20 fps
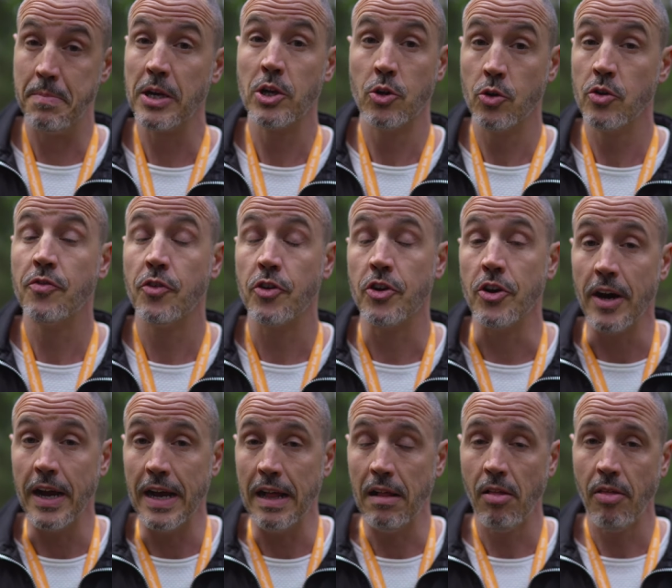good for
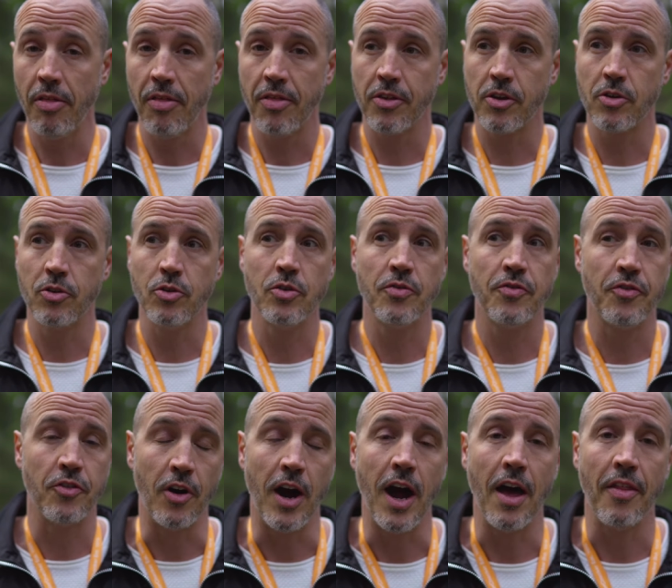your health, good
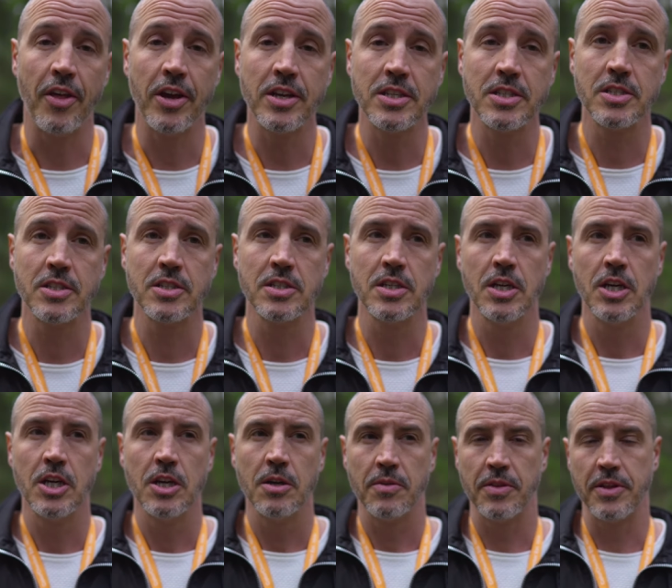for others.
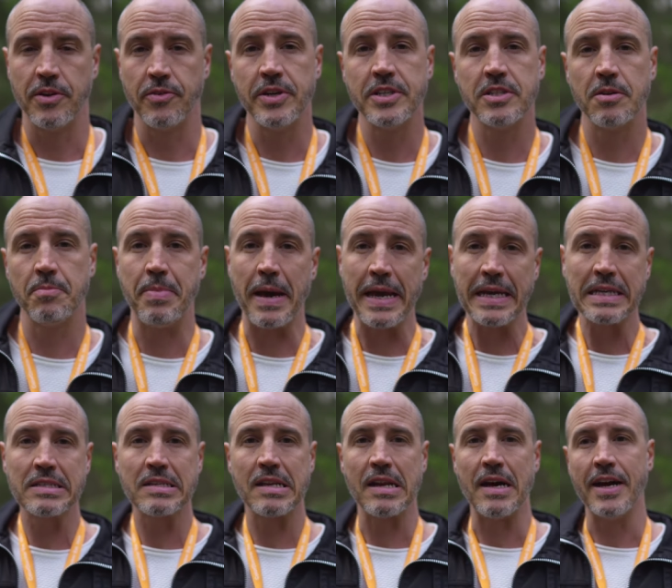There is a
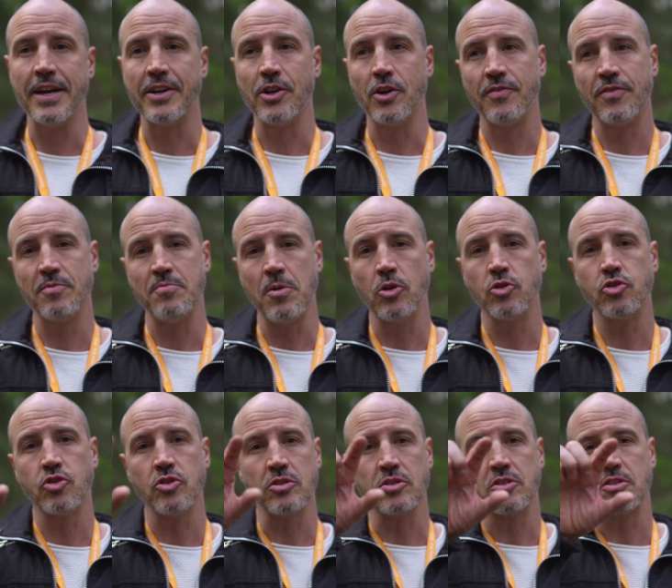baseline of
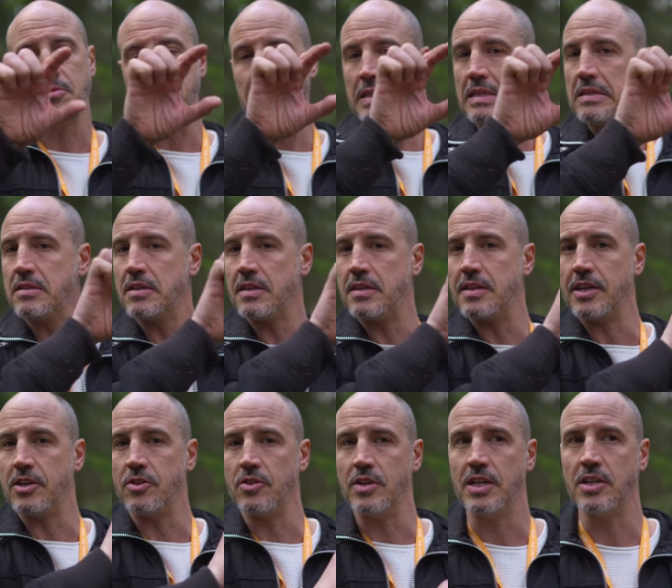emotional stability
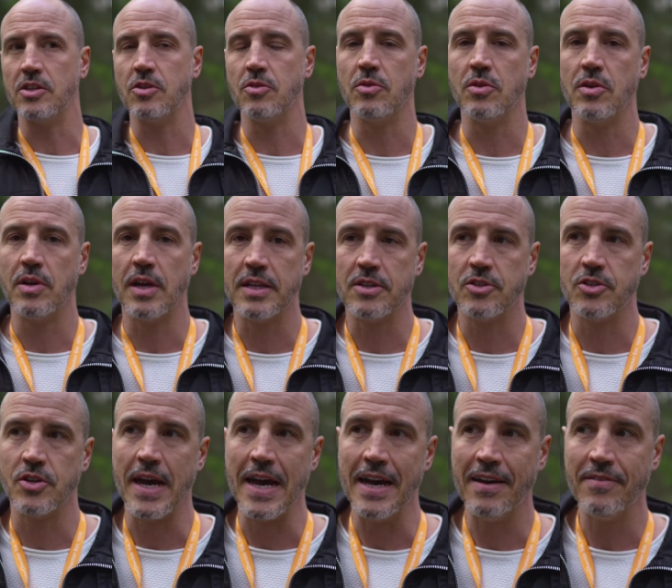that you need to,
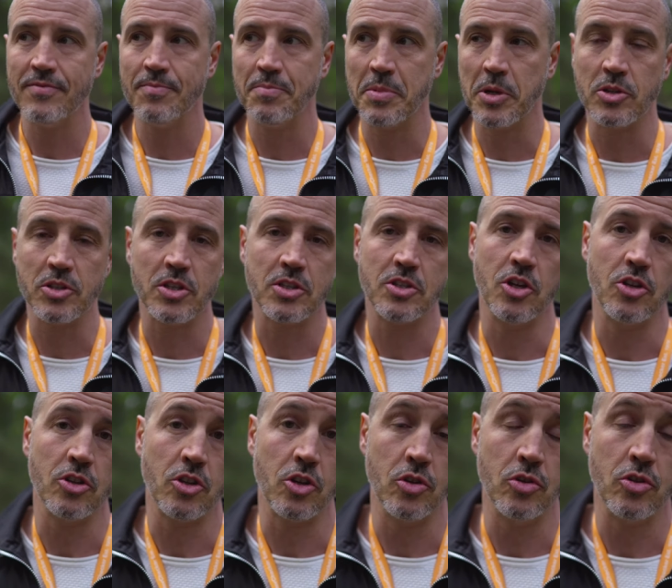to have, because it's
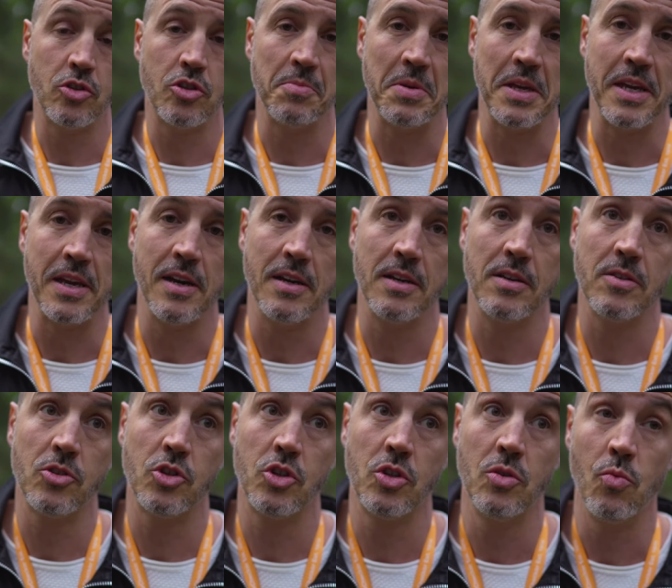not good to be
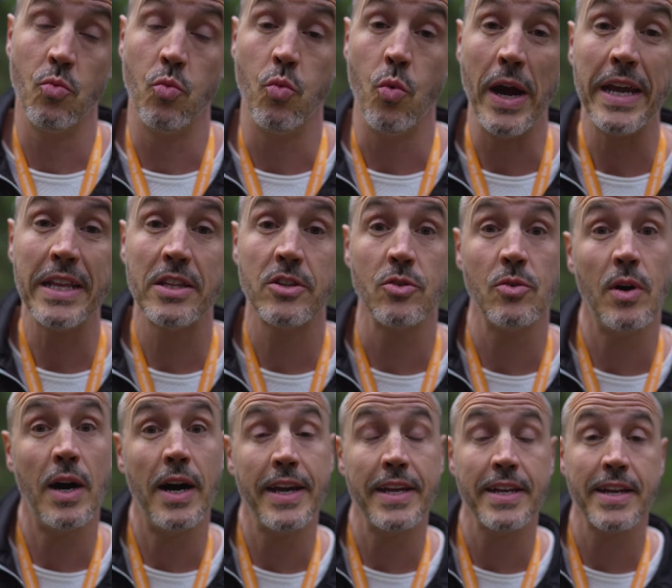way too high